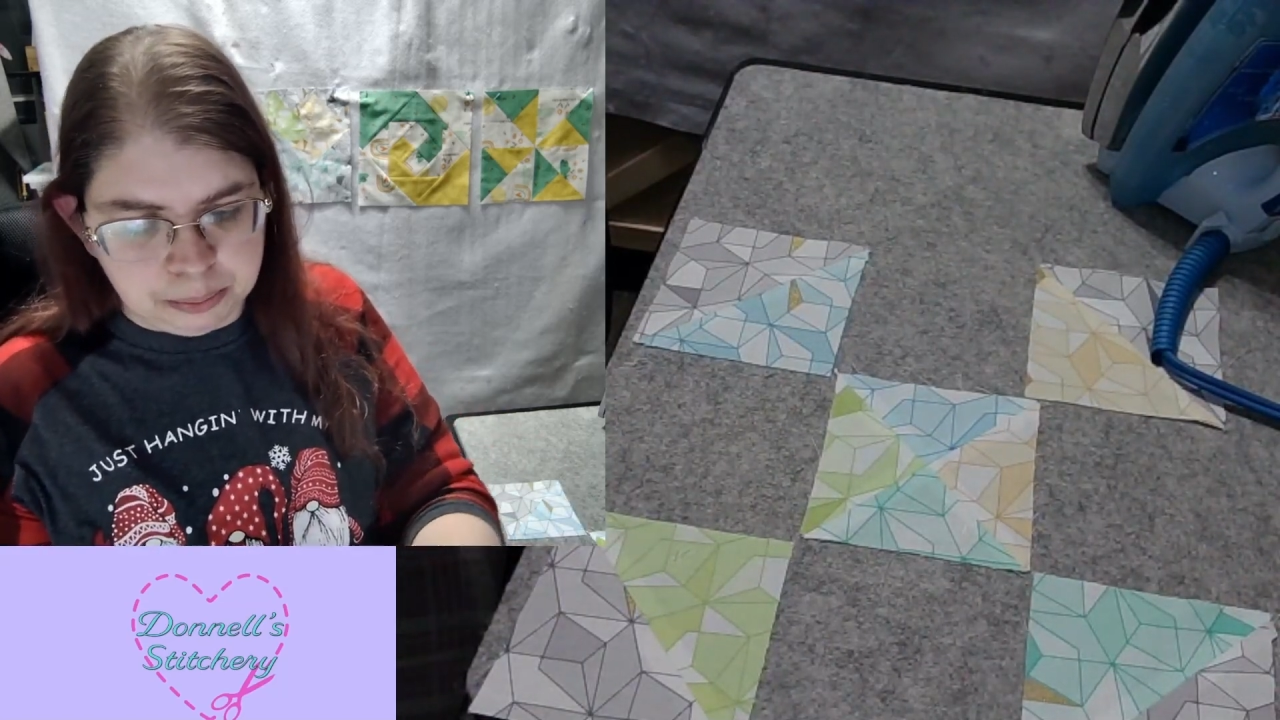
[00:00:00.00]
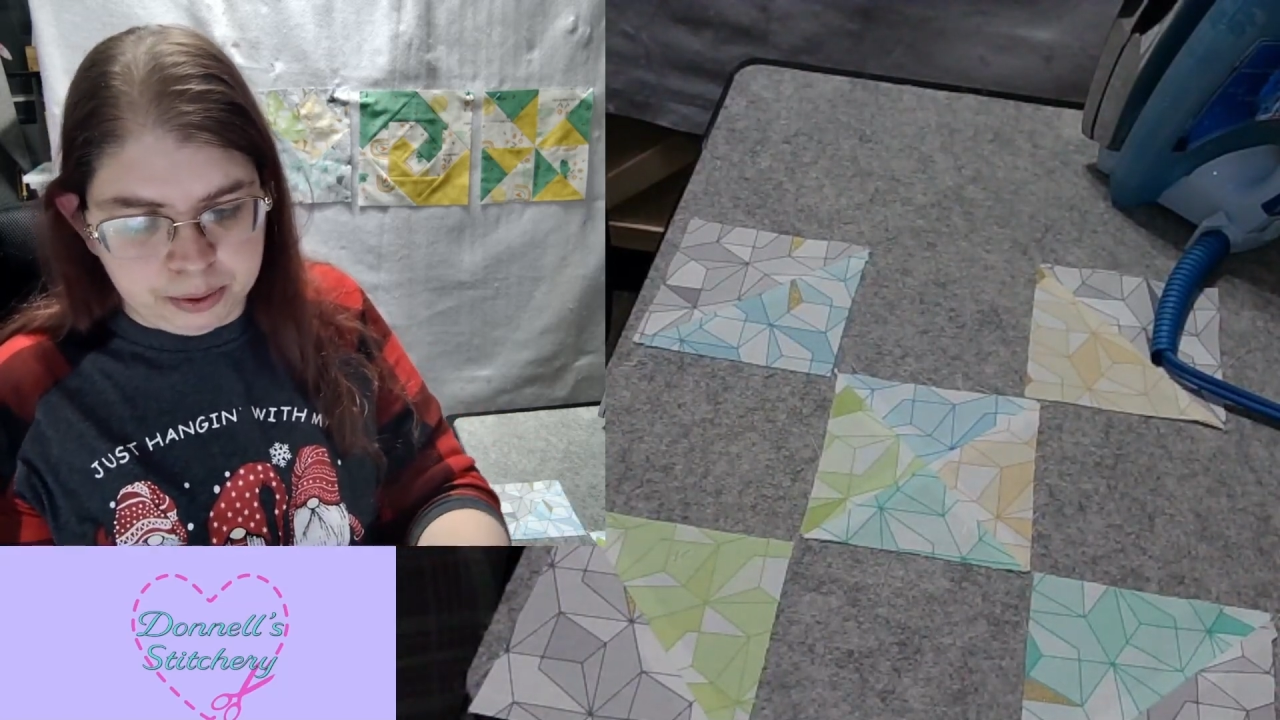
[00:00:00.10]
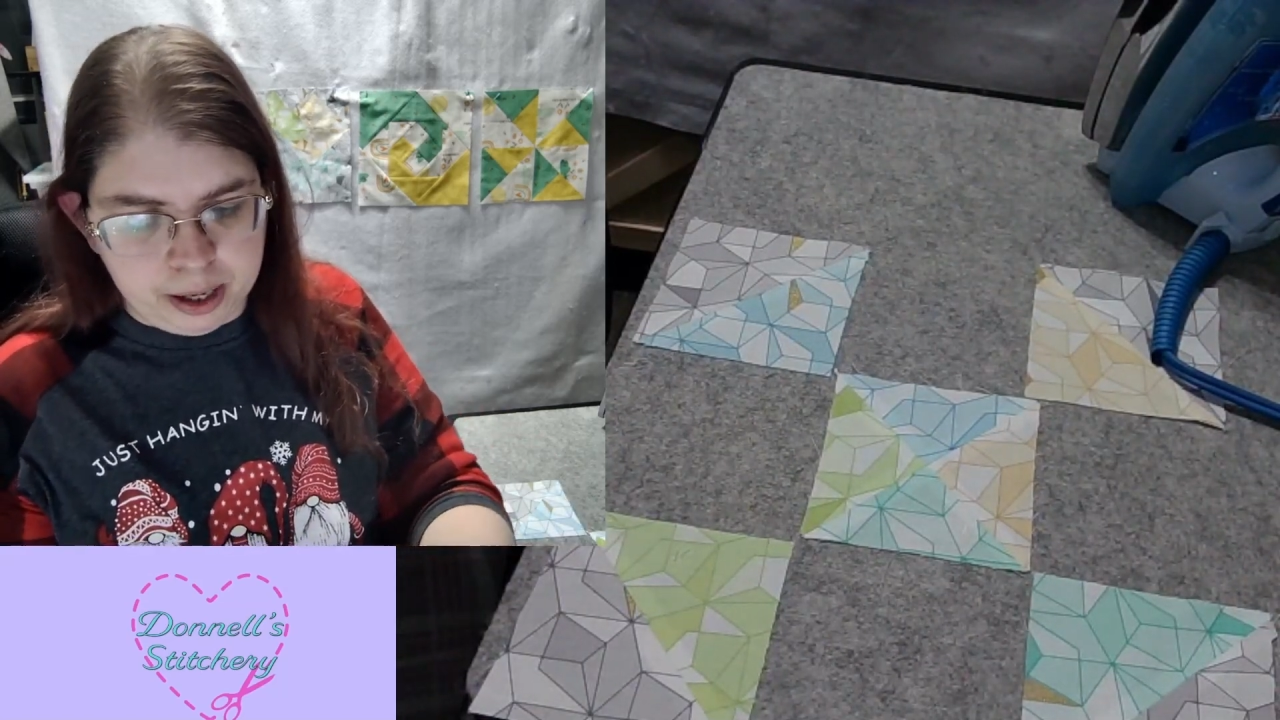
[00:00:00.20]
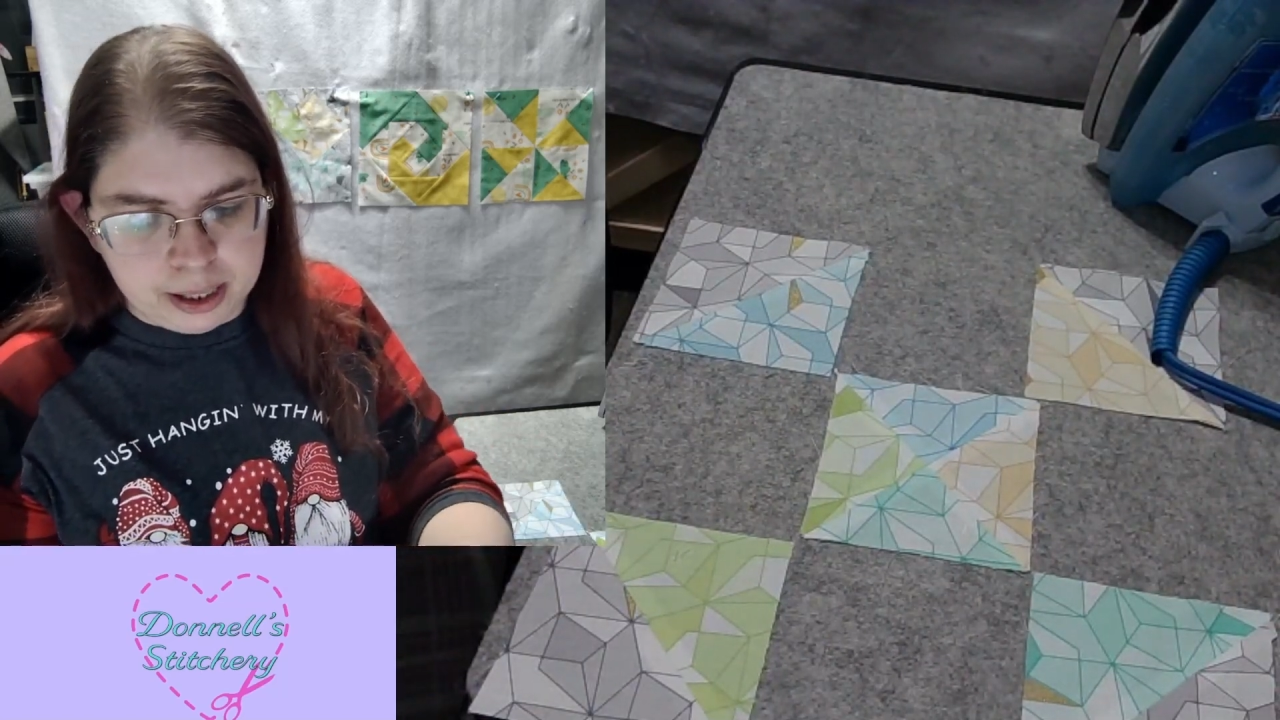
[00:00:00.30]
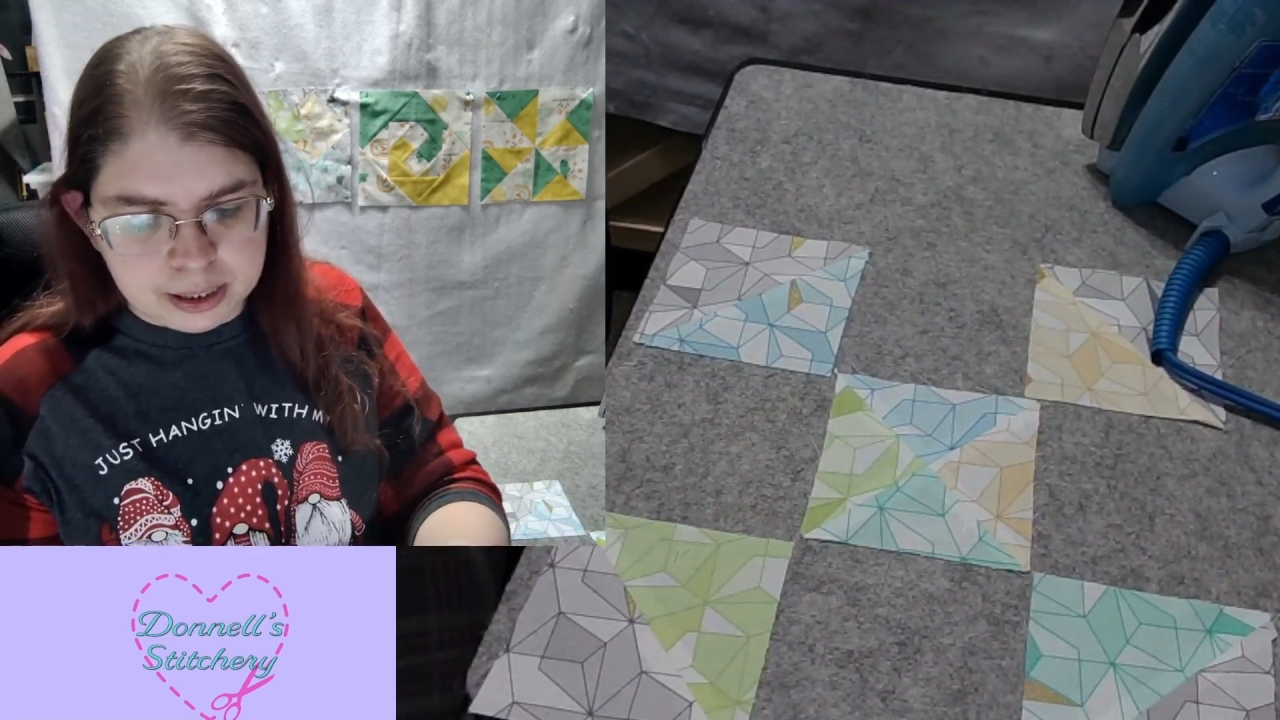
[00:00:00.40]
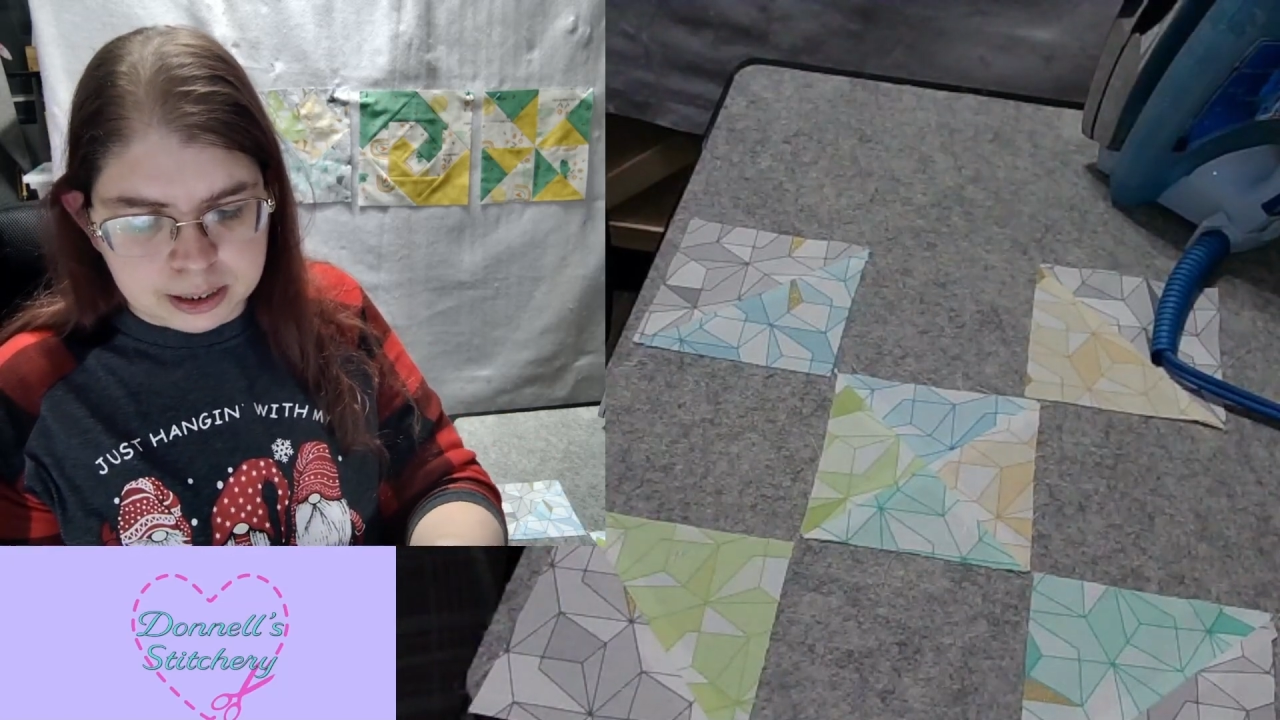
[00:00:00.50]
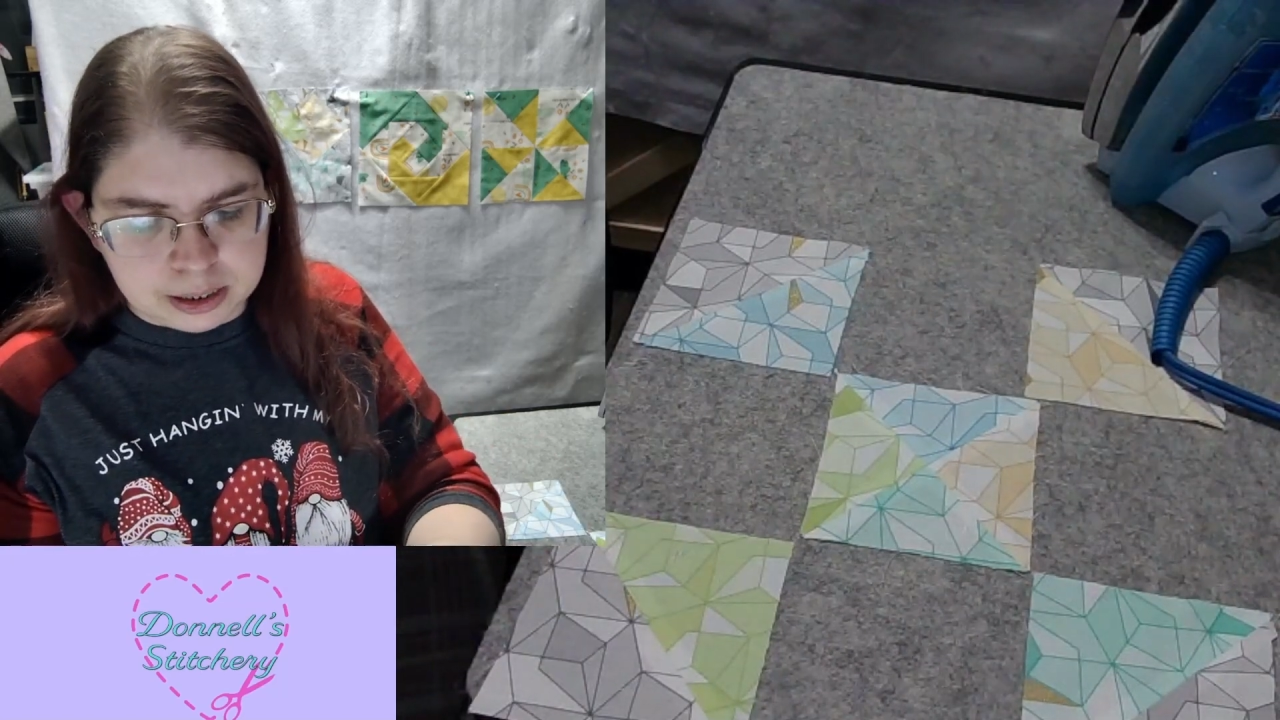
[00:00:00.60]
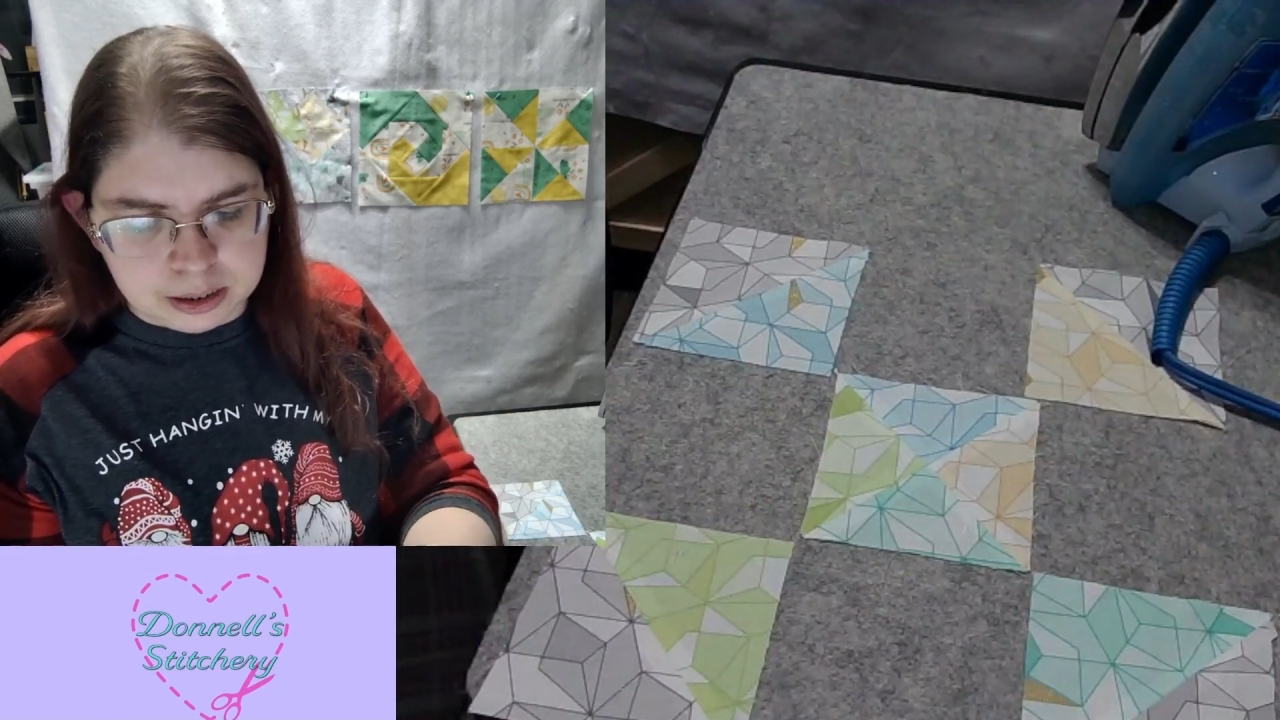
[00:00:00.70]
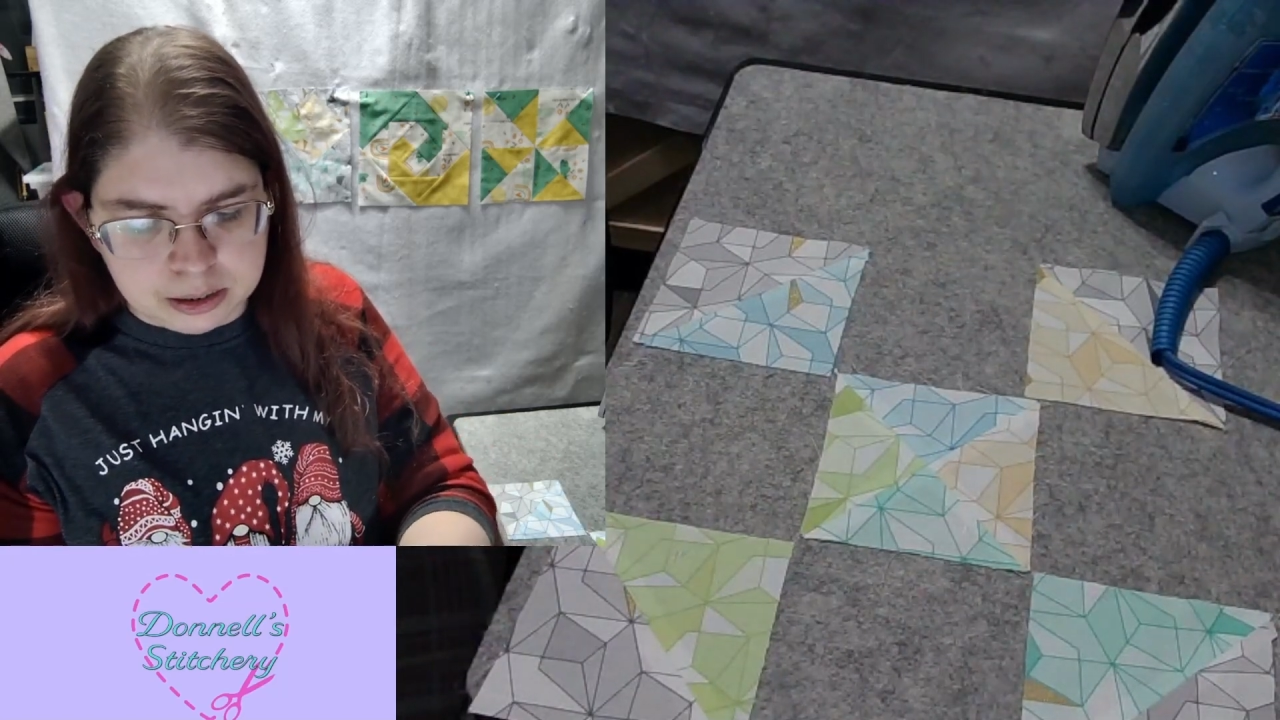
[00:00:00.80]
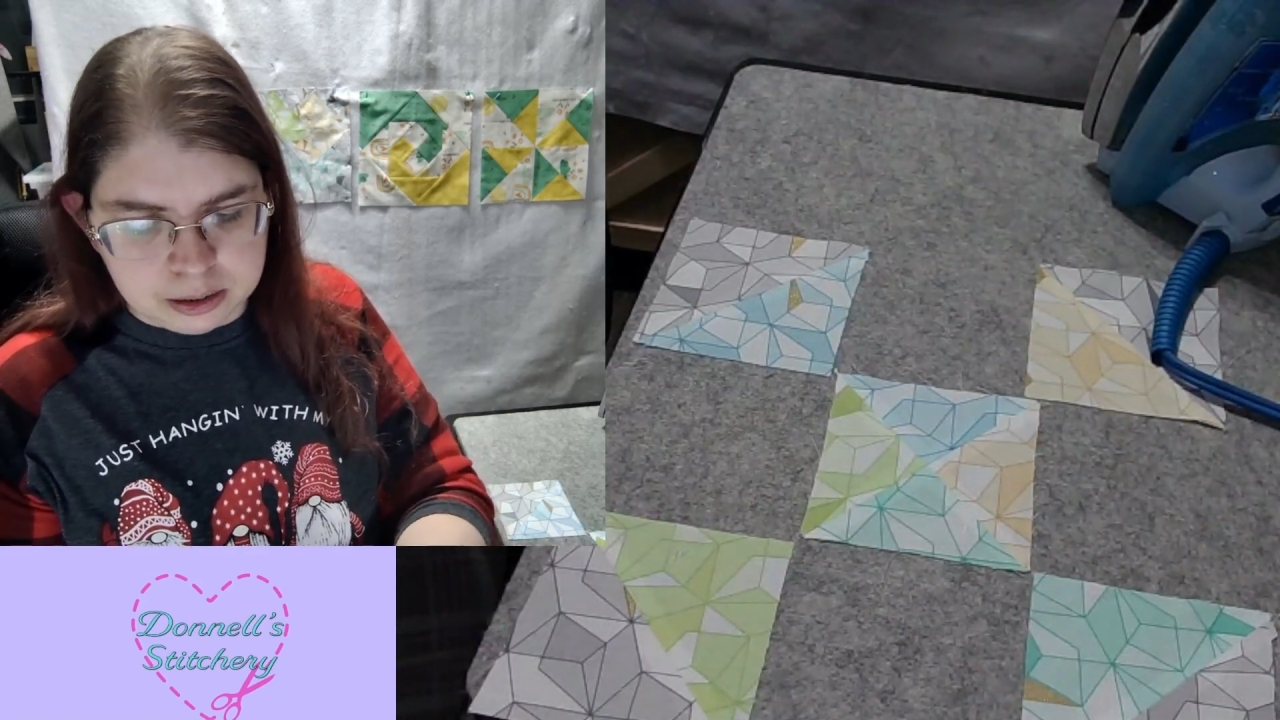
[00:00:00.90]

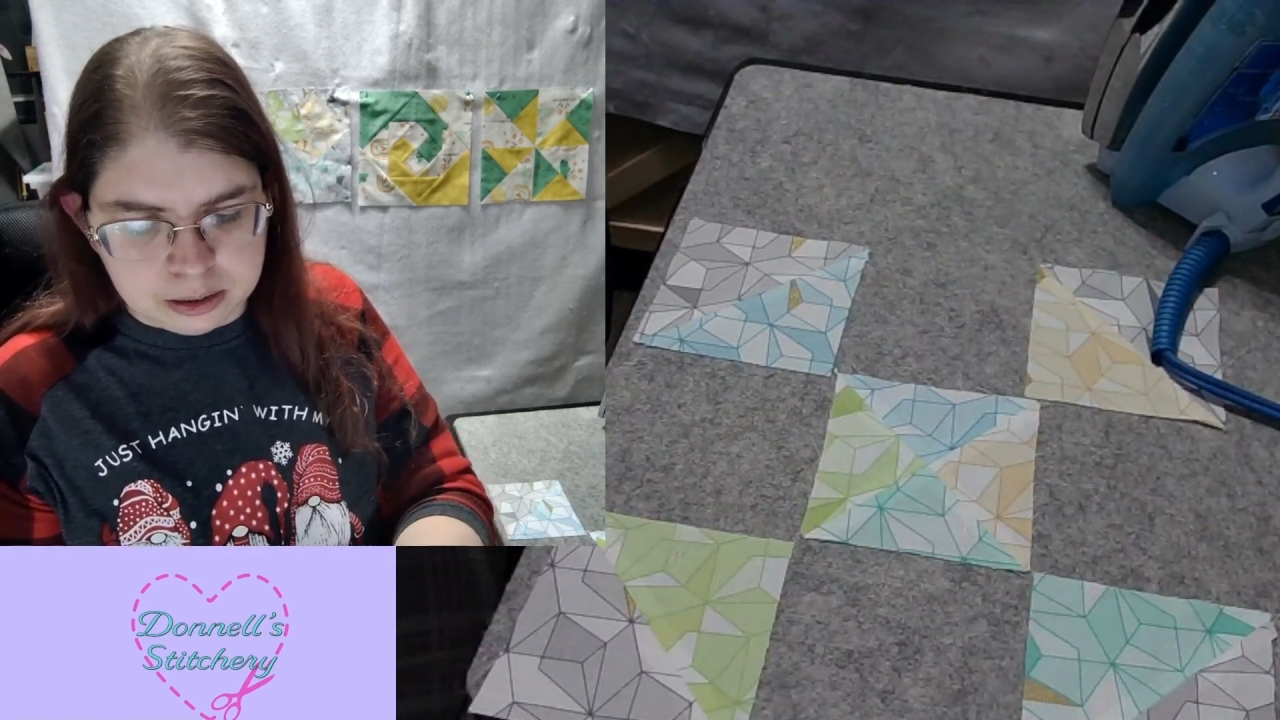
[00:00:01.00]
pressed,